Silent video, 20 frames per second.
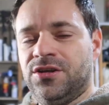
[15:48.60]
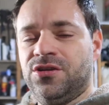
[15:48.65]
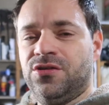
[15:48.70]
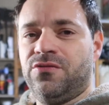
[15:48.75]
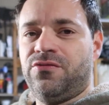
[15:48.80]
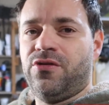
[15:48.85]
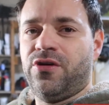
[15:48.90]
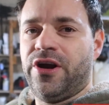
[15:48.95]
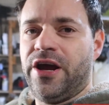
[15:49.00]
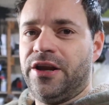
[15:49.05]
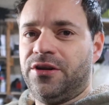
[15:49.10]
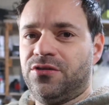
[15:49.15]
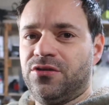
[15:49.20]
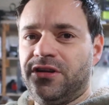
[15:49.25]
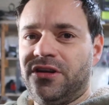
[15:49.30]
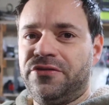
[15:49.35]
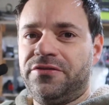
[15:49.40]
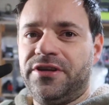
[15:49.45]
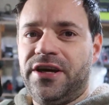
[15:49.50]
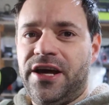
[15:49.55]
Don't forget to
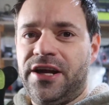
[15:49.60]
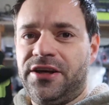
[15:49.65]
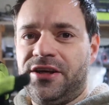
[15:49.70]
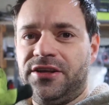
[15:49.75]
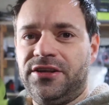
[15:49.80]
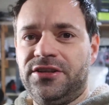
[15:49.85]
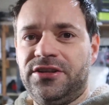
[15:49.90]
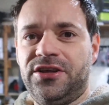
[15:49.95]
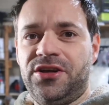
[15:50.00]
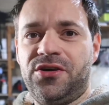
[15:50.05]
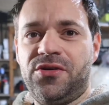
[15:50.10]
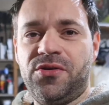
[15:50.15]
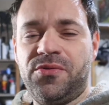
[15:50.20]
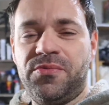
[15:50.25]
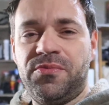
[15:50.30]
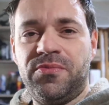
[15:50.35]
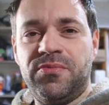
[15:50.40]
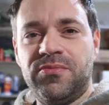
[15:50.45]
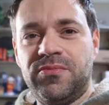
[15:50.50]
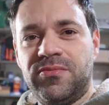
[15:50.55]
leave that
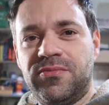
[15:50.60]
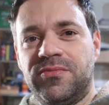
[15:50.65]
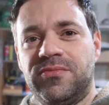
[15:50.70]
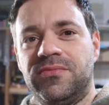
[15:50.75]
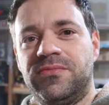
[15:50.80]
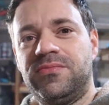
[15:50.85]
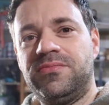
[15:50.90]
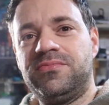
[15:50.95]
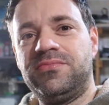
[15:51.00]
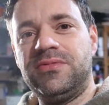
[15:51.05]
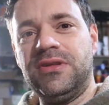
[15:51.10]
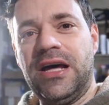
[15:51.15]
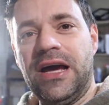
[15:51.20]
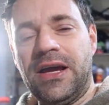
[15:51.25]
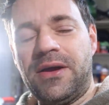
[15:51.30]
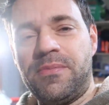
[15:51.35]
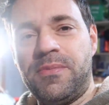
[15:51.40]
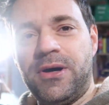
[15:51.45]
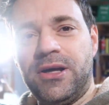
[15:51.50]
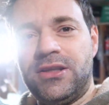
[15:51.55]
little
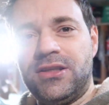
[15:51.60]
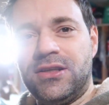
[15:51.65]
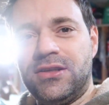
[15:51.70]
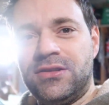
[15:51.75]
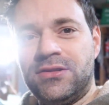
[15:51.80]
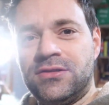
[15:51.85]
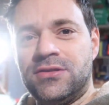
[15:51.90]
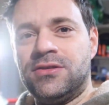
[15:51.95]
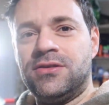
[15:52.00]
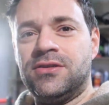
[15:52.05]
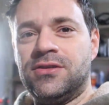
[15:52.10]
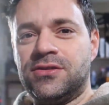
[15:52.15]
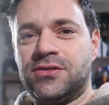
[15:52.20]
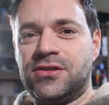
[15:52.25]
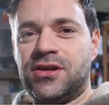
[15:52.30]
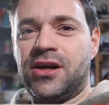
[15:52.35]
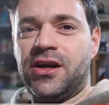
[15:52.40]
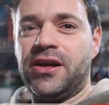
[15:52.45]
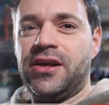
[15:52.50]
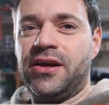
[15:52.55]
like button.
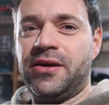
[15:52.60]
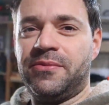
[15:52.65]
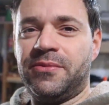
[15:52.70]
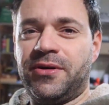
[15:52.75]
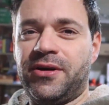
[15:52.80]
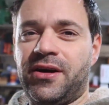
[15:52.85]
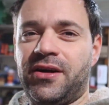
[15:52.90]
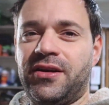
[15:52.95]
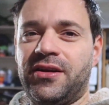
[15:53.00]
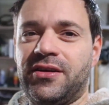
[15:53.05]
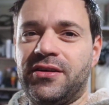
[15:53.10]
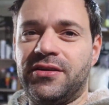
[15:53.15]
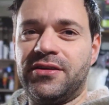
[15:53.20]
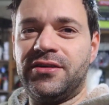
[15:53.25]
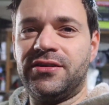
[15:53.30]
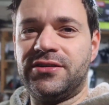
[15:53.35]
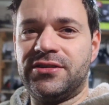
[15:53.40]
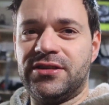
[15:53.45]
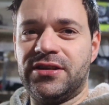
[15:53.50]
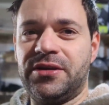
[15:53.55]
Sorry, I'm kind
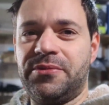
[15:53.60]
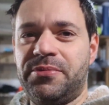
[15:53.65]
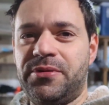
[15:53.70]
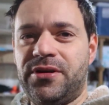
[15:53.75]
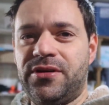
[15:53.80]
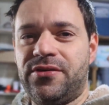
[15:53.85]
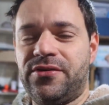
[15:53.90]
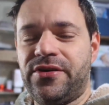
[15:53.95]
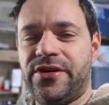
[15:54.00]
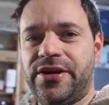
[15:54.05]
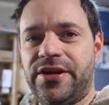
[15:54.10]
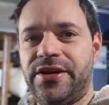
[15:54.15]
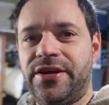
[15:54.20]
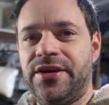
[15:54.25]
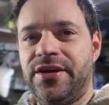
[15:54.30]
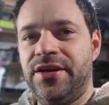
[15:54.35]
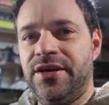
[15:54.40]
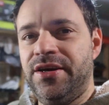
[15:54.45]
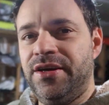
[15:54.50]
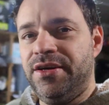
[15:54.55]
of sleepy already.
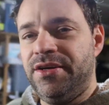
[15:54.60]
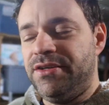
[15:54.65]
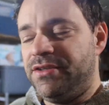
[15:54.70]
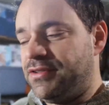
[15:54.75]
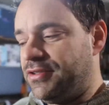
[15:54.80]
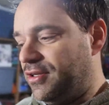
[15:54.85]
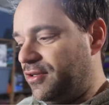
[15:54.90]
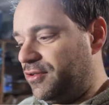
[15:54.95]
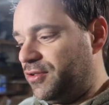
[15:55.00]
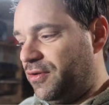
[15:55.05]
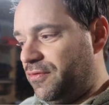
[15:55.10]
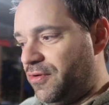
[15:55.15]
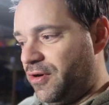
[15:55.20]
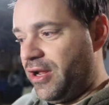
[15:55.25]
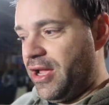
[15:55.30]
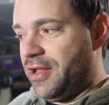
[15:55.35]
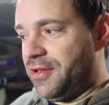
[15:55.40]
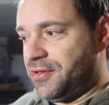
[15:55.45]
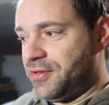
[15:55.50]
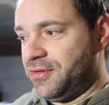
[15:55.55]
So don't
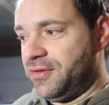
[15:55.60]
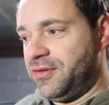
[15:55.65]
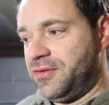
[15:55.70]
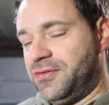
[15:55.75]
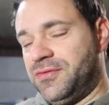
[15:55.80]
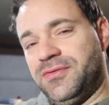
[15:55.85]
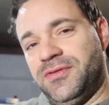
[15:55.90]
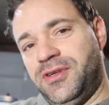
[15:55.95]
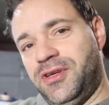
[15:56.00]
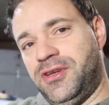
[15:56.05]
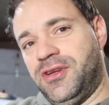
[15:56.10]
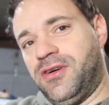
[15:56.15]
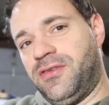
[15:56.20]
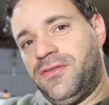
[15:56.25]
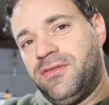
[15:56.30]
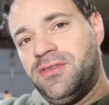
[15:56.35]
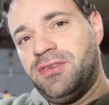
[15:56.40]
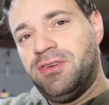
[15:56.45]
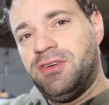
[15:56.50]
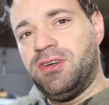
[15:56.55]
forget to, you
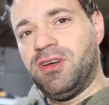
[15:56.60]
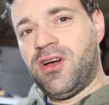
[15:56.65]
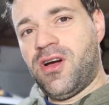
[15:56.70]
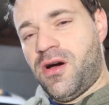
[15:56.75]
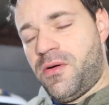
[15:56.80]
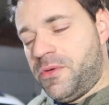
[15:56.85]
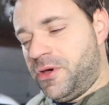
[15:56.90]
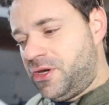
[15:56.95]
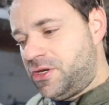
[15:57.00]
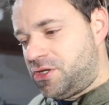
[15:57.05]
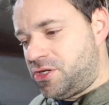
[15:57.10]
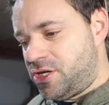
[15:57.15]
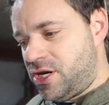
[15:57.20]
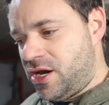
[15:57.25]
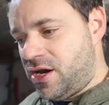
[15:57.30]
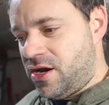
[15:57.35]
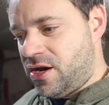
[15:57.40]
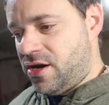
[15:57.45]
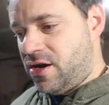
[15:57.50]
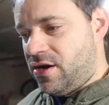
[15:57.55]
know, comment,
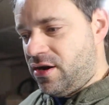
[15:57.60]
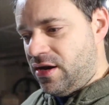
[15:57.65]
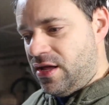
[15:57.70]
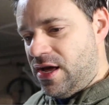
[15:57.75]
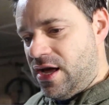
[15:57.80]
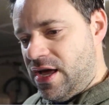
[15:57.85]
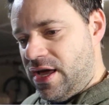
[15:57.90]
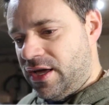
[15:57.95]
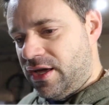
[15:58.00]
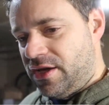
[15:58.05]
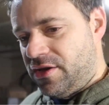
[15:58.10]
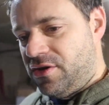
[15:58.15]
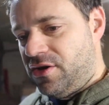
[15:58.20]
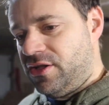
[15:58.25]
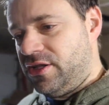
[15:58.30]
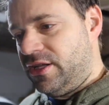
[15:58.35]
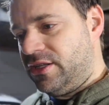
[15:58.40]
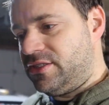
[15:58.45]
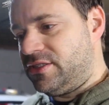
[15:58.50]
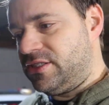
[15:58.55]
share, like, and
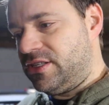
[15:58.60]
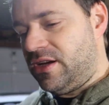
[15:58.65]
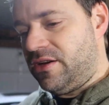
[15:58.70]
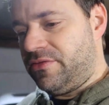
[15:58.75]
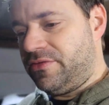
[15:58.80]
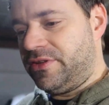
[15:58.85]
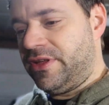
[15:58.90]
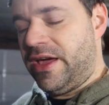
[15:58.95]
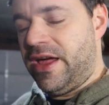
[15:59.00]
all that stuff.